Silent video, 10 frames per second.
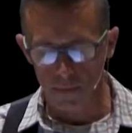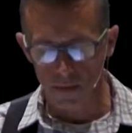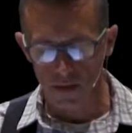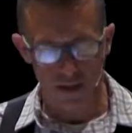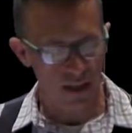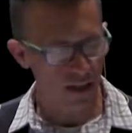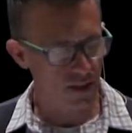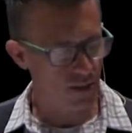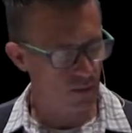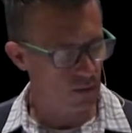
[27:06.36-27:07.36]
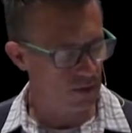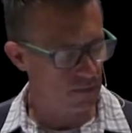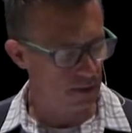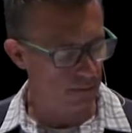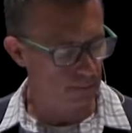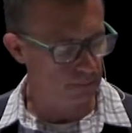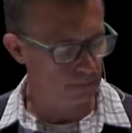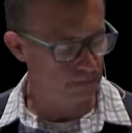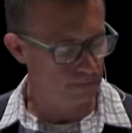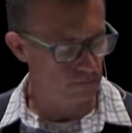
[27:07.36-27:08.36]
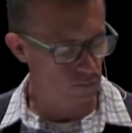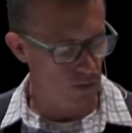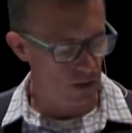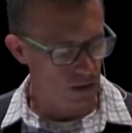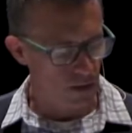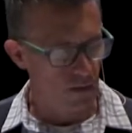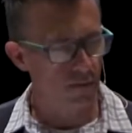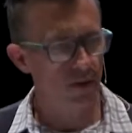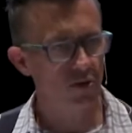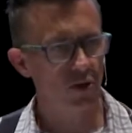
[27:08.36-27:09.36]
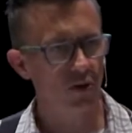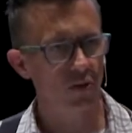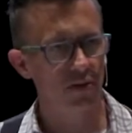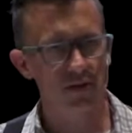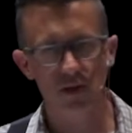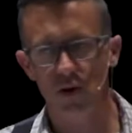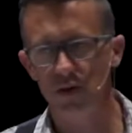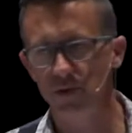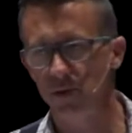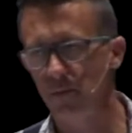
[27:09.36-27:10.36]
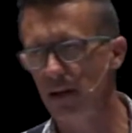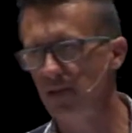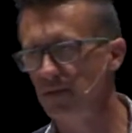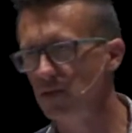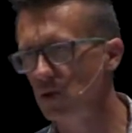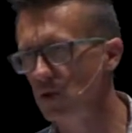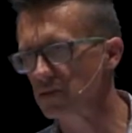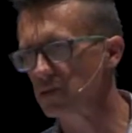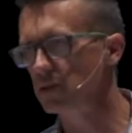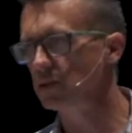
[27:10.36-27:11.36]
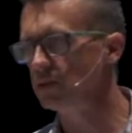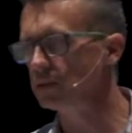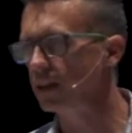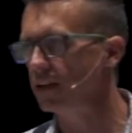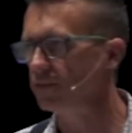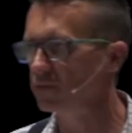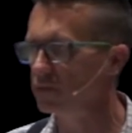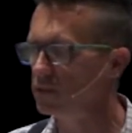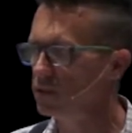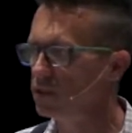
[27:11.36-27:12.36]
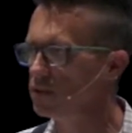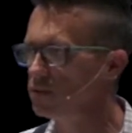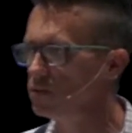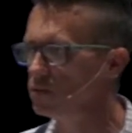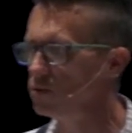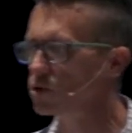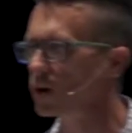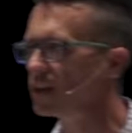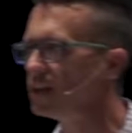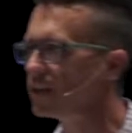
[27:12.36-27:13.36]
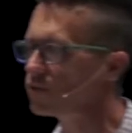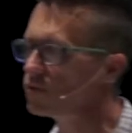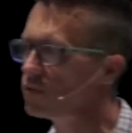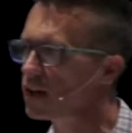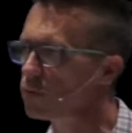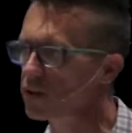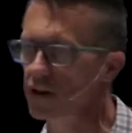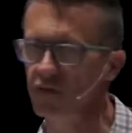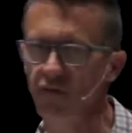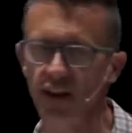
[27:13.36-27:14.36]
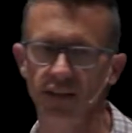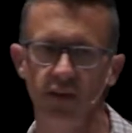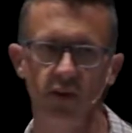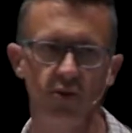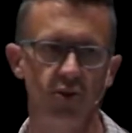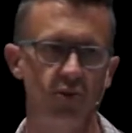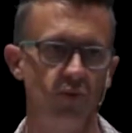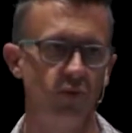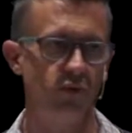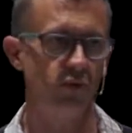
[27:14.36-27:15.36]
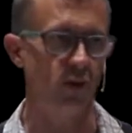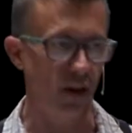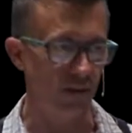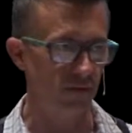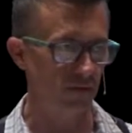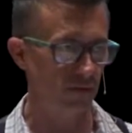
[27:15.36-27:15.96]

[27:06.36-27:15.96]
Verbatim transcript: Taking someone with me Maybe you struggle with discouragement or bouts of discouragement in your own life, and you, you try to get through that without affecting those who you love.